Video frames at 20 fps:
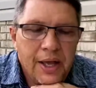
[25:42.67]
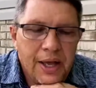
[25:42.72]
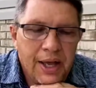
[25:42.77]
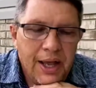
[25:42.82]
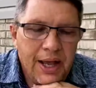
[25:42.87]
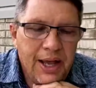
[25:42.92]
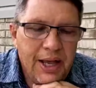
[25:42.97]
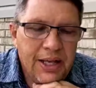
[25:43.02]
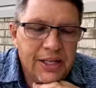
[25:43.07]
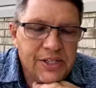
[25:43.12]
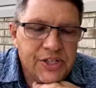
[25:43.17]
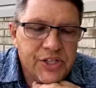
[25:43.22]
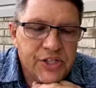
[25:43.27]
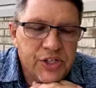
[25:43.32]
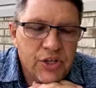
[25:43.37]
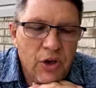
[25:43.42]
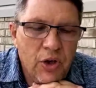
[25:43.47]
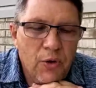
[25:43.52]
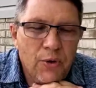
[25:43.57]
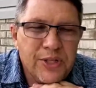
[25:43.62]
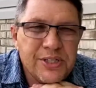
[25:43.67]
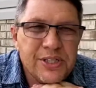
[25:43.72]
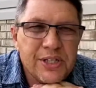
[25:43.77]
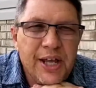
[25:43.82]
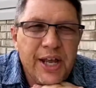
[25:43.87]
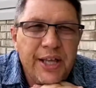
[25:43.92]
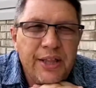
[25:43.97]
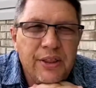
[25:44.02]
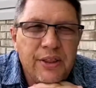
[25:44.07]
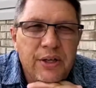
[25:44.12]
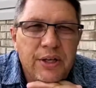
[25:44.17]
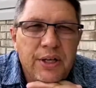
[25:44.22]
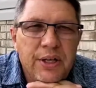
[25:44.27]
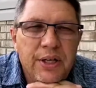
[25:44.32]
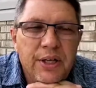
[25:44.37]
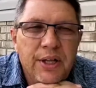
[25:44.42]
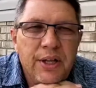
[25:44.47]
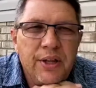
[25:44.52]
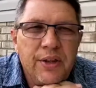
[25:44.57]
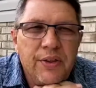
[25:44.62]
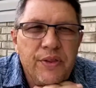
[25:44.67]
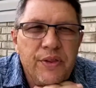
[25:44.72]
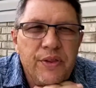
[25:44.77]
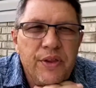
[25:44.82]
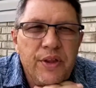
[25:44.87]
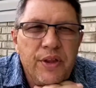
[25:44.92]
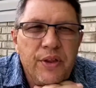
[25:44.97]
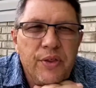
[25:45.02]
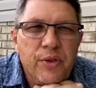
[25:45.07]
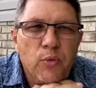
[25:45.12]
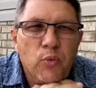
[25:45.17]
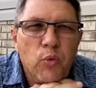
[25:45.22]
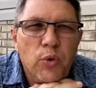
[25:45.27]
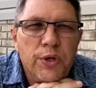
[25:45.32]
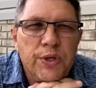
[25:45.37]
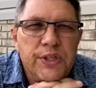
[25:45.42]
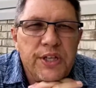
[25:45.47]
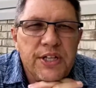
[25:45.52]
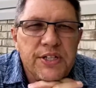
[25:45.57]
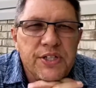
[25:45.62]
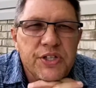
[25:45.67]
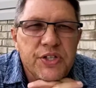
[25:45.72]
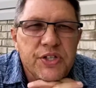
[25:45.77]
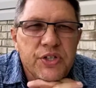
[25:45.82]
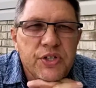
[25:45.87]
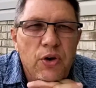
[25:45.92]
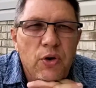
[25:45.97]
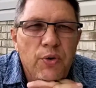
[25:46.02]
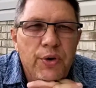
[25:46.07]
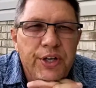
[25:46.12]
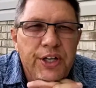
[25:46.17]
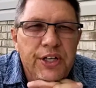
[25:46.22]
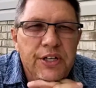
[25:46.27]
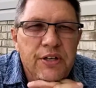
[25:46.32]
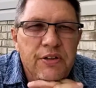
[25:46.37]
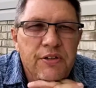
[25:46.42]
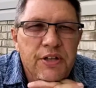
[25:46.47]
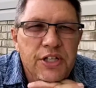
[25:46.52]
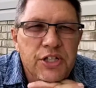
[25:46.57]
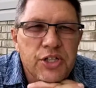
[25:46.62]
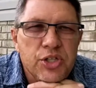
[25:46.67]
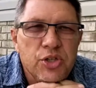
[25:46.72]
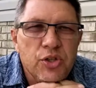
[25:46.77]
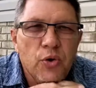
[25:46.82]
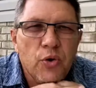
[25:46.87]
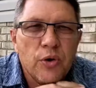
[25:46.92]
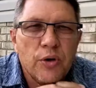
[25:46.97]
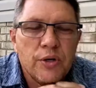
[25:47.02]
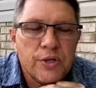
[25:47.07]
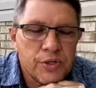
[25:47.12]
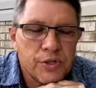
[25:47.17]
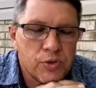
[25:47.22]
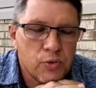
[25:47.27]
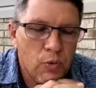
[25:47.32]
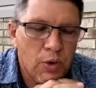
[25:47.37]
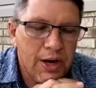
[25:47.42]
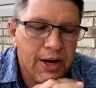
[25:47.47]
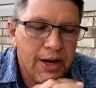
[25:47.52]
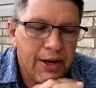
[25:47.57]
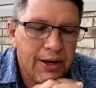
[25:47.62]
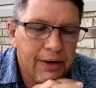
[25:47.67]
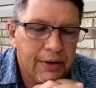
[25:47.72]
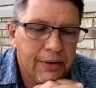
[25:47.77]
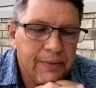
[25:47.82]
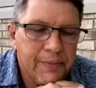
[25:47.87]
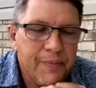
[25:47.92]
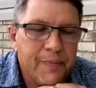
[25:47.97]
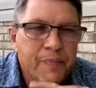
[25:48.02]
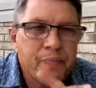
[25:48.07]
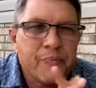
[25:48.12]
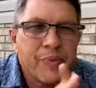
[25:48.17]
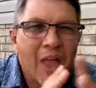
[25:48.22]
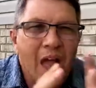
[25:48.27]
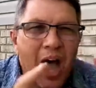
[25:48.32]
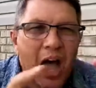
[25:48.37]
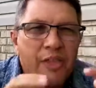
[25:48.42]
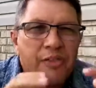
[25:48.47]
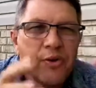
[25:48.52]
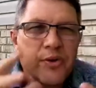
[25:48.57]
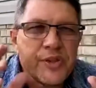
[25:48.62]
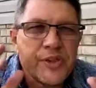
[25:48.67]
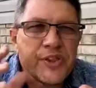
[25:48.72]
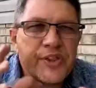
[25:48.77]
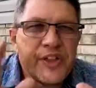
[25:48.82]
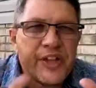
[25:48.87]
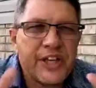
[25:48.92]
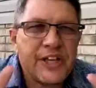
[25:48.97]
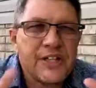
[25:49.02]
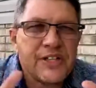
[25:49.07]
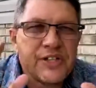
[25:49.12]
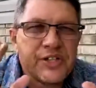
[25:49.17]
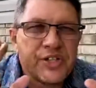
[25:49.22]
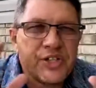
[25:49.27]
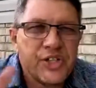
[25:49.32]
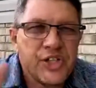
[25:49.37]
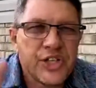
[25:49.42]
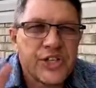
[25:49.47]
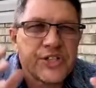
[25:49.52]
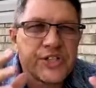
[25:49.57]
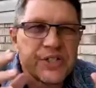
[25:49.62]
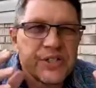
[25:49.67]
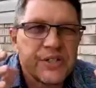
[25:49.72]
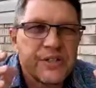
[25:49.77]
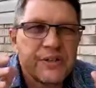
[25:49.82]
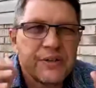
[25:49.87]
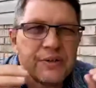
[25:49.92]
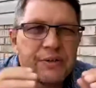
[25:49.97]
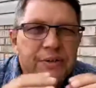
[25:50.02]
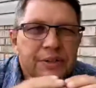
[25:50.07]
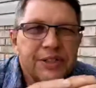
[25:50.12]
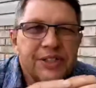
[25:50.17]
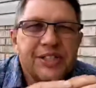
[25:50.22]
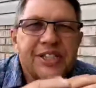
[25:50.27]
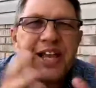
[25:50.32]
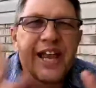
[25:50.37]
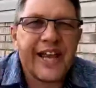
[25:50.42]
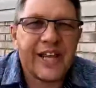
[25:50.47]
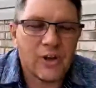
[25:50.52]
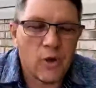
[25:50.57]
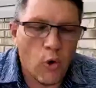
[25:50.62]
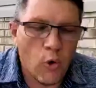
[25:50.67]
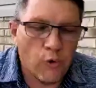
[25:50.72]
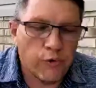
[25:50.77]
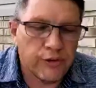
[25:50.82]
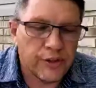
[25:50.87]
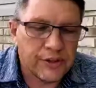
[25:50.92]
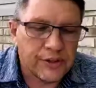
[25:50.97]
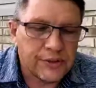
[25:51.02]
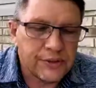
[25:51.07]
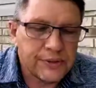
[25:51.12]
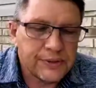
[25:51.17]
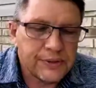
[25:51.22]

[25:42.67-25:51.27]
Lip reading: And so it's like the word that's sown into these thorns where other things just take over.